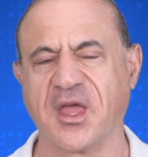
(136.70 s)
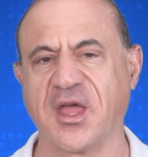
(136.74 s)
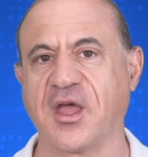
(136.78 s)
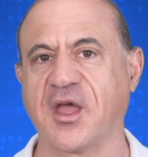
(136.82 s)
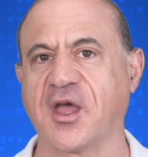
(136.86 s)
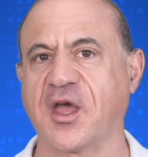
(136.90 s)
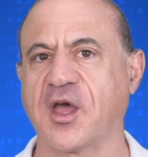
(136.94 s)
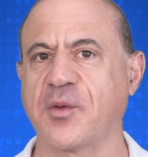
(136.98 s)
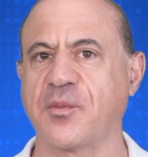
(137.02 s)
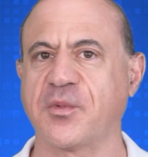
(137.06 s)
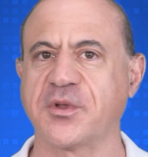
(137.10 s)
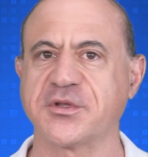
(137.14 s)

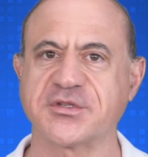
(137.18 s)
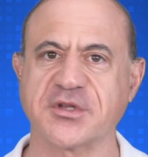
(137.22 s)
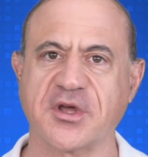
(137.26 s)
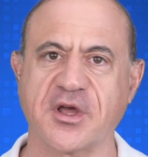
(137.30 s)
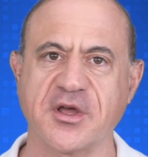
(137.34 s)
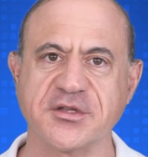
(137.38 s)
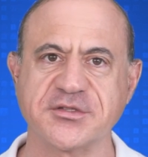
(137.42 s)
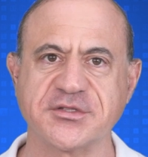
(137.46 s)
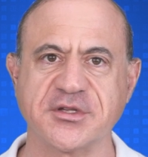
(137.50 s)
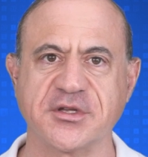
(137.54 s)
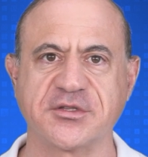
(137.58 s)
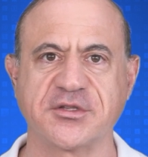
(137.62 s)
And what's
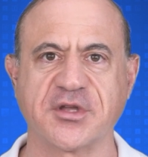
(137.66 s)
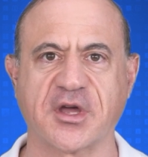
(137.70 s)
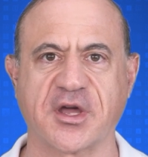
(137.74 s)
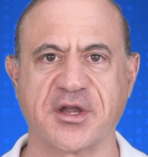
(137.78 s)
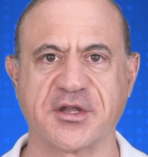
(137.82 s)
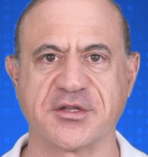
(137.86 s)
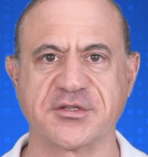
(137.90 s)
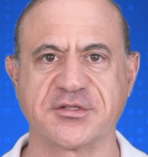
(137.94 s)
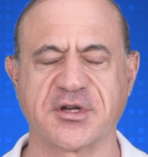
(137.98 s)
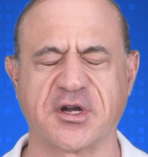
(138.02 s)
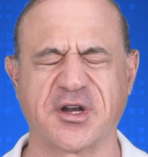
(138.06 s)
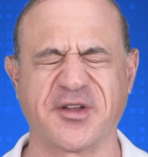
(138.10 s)
also taught
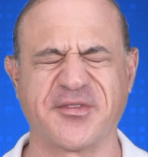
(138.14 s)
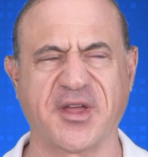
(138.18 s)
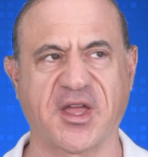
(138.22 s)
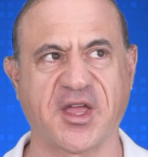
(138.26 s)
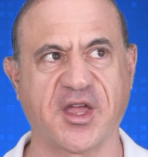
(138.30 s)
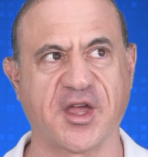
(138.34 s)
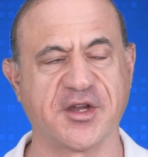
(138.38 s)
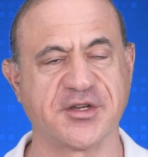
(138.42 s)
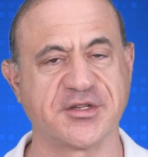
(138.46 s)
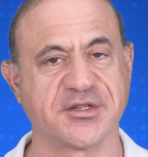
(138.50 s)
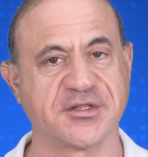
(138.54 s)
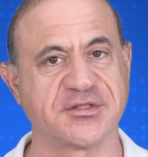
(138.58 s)
in
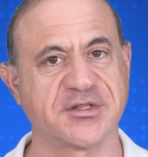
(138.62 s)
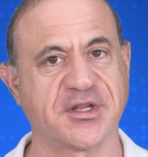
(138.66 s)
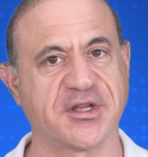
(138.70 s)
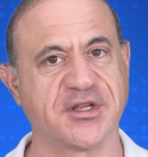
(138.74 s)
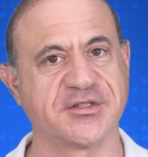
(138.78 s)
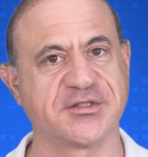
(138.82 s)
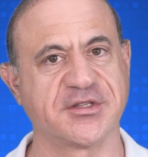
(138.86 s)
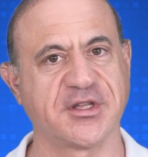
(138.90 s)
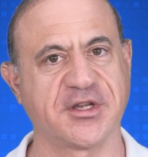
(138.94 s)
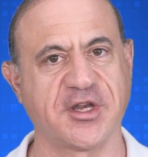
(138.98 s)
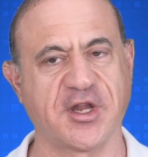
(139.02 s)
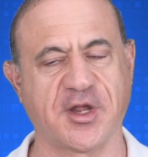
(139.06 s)
certifications
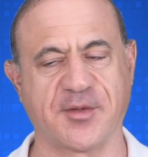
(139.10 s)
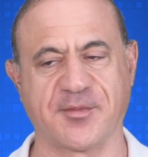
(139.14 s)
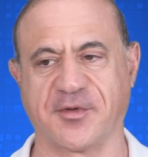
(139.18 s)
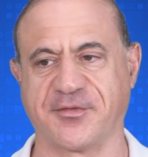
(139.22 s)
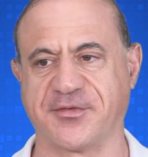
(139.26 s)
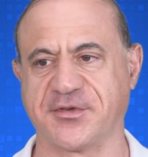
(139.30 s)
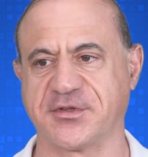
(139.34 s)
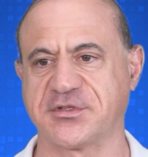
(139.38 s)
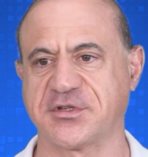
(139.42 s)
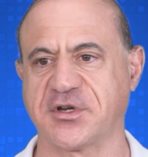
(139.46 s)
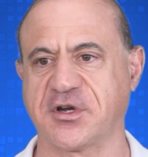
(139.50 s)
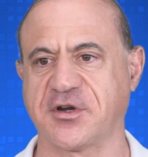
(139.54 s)
is the name of
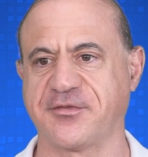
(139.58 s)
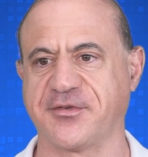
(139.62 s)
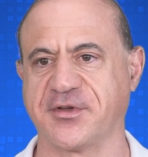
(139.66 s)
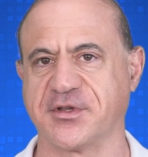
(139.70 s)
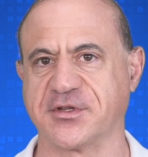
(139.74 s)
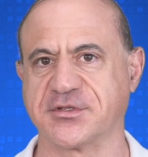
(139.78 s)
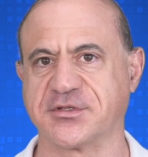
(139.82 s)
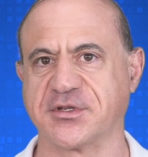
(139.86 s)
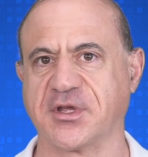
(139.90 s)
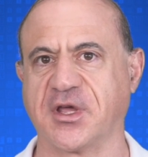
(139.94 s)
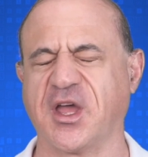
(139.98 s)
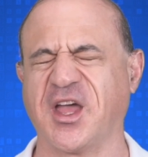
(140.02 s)
a
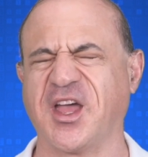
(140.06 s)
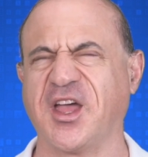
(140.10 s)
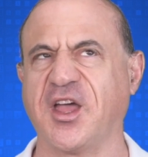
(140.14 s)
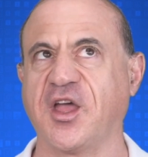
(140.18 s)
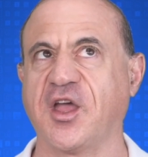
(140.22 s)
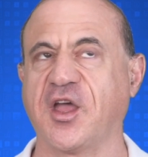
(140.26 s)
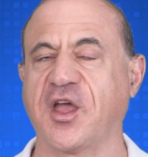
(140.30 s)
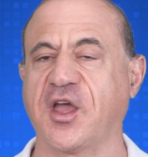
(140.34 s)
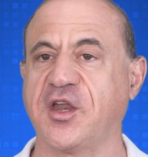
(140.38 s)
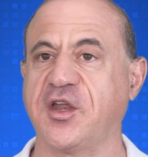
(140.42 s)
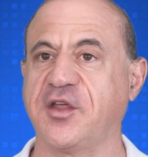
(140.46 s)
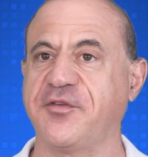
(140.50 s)
service.
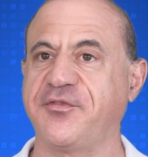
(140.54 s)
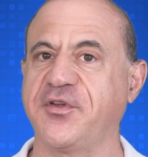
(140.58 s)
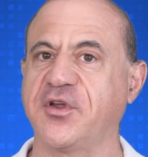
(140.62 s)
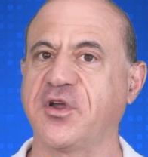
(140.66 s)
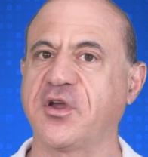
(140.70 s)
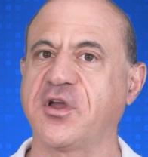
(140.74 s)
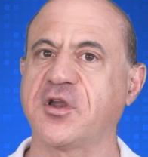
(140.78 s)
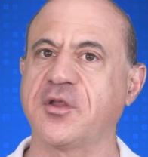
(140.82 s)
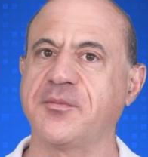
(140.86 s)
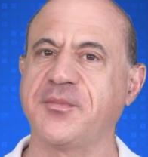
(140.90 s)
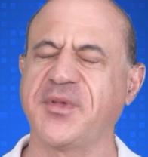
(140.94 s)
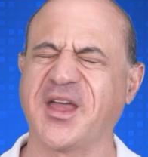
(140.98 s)
And if you're
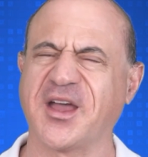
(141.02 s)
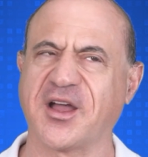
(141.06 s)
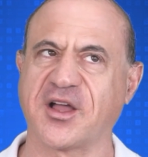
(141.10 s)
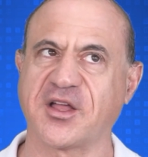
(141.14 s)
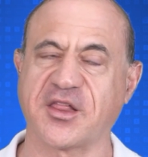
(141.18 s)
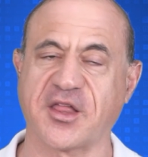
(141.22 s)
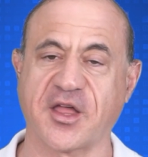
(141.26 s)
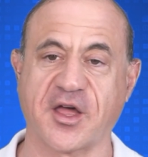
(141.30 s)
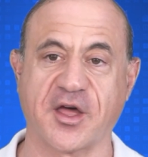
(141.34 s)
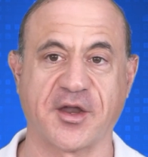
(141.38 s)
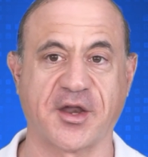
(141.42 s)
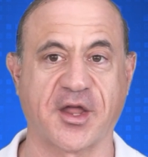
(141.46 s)
going to be a
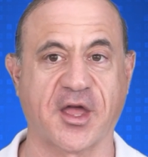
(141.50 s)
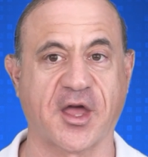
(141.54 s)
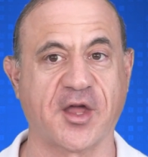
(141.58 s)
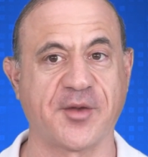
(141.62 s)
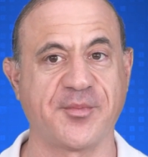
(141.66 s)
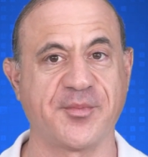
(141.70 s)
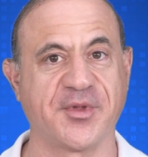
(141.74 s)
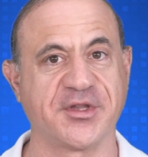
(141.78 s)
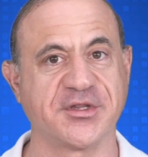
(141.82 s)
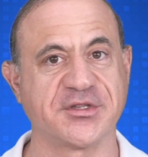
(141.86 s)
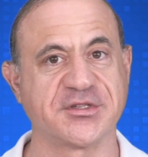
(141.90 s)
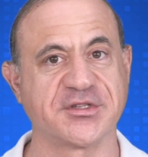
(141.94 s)
cloud
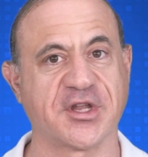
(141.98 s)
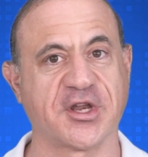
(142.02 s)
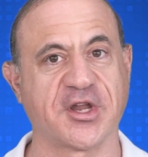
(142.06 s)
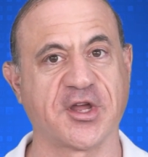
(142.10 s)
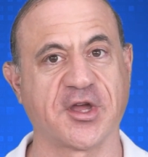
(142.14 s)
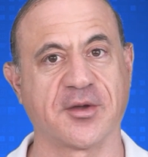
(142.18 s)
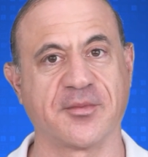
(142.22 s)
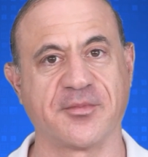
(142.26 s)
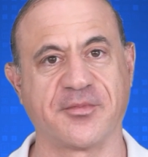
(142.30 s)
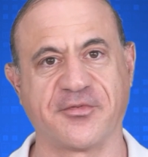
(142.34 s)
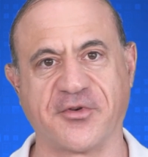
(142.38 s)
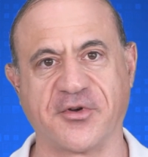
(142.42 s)
admin
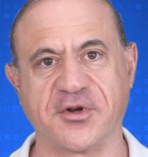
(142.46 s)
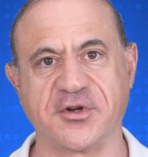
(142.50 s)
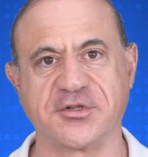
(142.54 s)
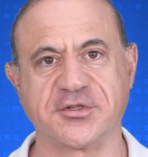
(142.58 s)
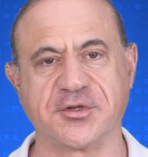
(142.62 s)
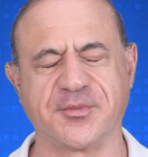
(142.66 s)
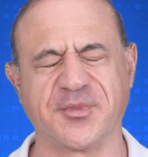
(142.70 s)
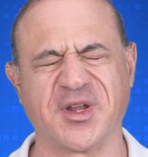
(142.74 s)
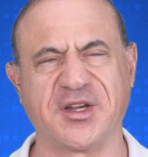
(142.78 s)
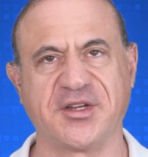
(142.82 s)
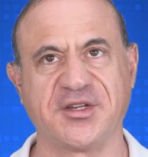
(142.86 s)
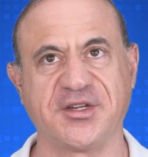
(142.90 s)
setting up virtual
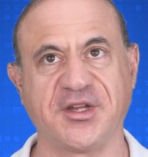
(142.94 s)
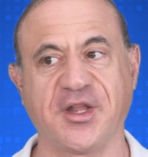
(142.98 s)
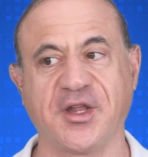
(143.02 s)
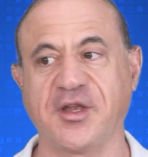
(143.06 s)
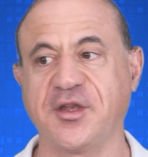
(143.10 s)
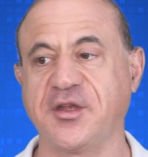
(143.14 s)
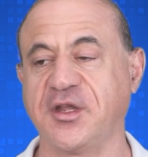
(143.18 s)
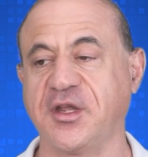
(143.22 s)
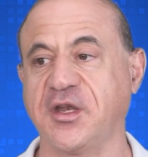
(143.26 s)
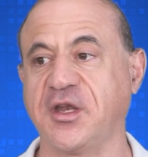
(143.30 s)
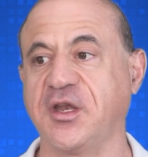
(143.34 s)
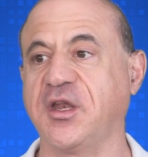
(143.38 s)

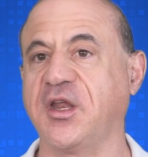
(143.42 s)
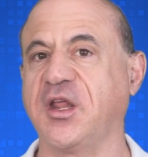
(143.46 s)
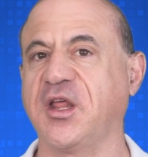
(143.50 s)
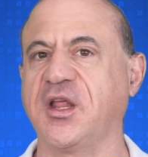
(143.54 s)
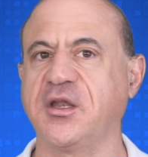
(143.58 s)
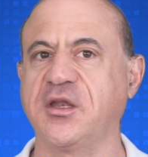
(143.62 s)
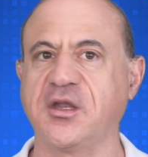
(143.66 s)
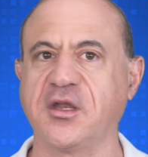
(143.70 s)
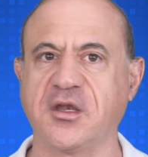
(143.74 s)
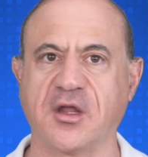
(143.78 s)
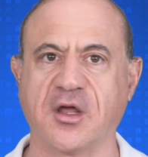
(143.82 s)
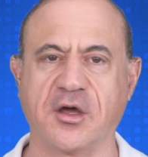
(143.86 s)
machines, you
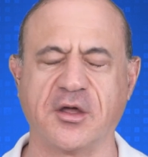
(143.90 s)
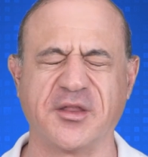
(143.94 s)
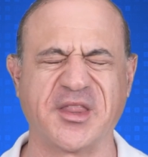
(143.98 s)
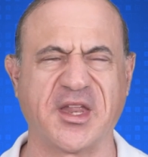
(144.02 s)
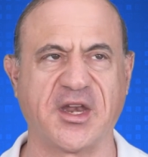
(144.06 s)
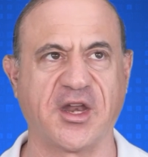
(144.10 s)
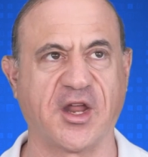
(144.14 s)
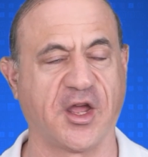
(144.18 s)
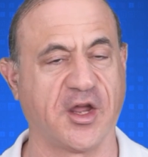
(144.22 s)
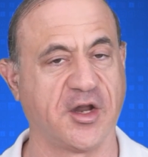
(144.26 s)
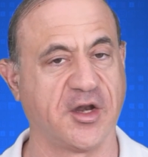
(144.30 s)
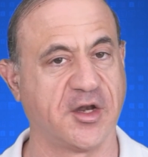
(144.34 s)
need to know
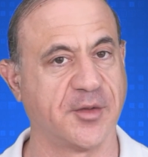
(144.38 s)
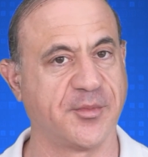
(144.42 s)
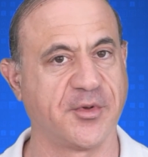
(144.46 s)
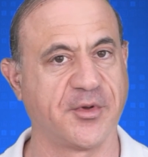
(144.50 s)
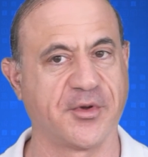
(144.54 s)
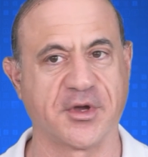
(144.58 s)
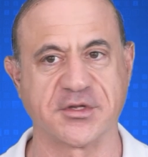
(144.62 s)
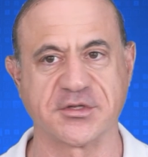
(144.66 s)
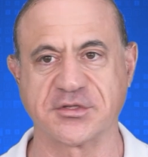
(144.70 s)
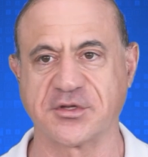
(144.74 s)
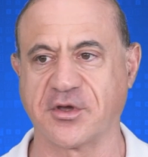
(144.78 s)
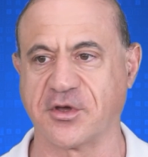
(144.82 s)
that
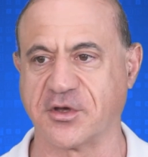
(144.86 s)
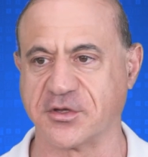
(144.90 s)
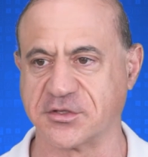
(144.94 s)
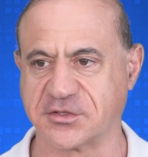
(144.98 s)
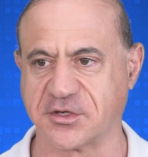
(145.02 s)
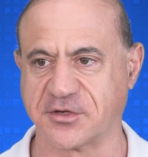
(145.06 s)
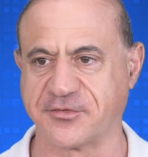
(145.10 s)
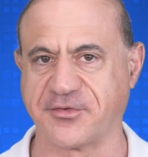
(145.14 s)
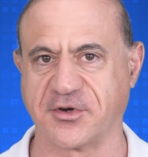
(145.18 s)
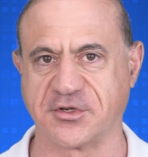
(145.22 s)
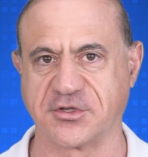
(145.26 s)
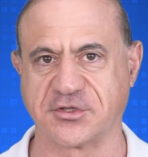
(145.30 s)
AWS calls
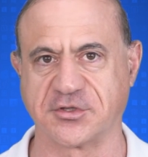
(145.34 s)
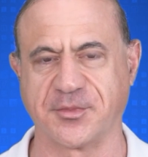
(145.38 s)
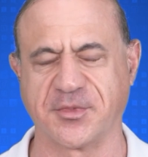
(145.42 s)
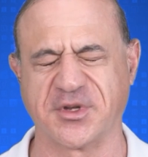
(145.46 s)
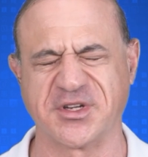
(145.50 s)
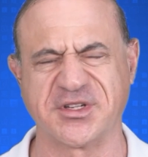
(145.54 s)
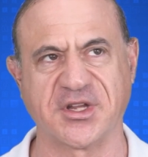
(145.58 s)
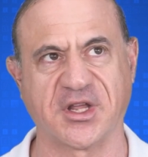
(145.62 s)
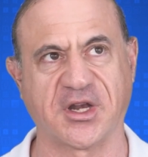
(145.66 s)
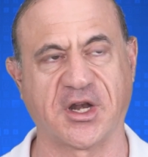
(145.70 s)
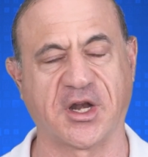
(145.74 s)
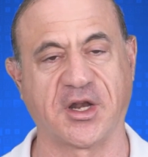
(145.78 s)
their virtual
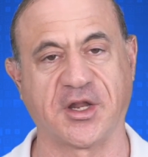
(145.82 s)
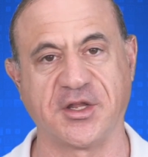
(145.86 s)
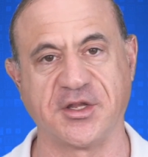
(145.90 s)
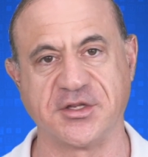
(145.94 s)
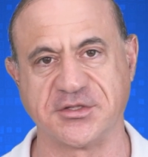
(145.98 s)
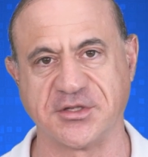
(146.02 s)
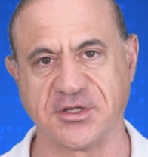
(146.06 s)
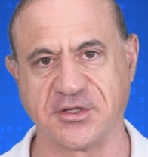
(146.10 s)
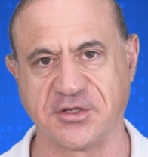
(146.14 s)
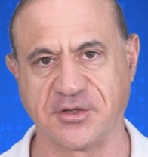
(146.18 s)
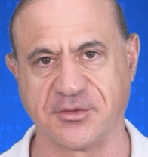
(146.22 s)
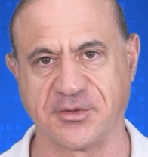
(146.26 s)
machine an
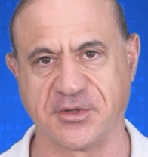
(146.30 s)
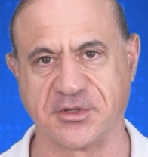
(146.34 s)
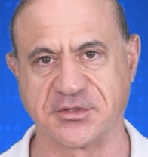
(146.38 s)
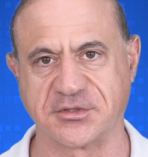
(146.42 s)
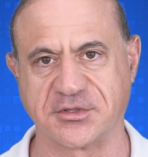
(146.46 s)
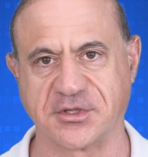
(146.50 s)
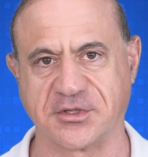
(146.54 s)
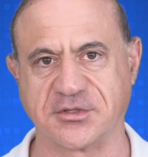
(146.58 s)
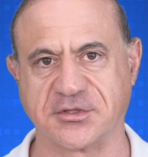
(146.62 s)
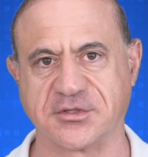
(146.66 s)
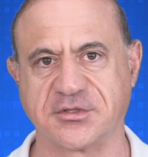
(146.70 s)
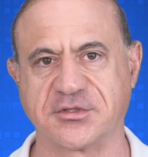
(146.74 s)
EC2
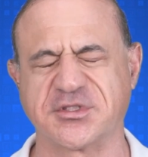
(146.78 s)
instance.